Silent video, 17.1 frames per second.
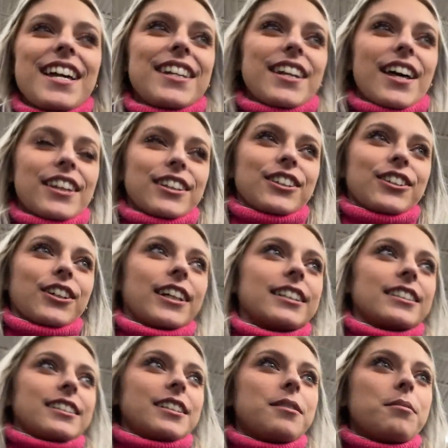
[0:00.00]
Nothing
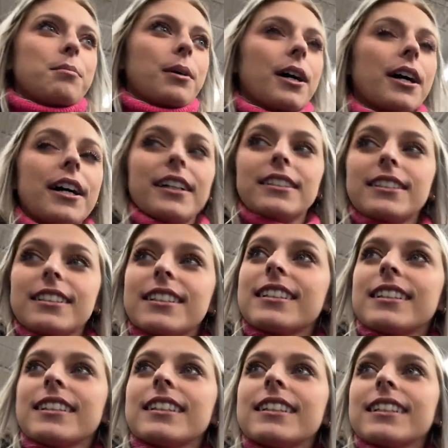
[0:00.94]
crazy, but
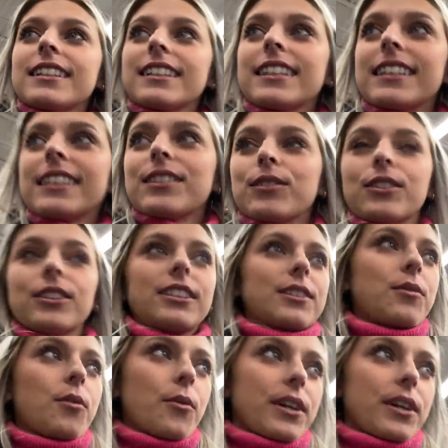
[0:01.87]
we'll see what